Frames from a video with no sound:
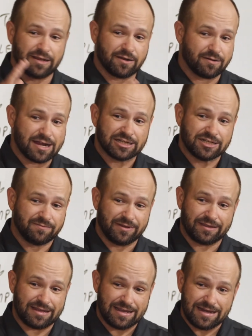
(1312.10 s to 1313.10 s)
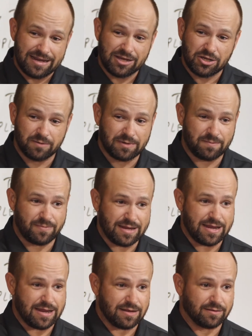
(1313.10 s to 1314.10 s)
interaction with any human
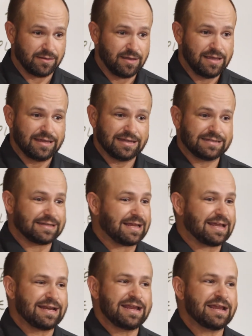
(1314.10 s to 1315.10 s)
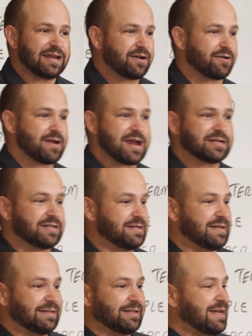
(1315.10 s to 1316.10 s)
being is any interaction
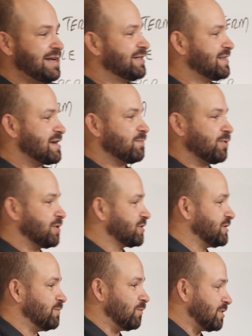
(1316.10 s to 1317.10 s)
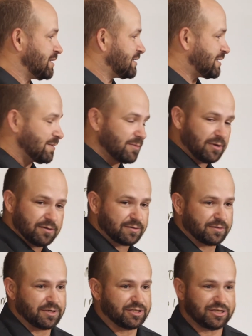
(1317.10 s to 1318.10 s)
that leads that person one step closer to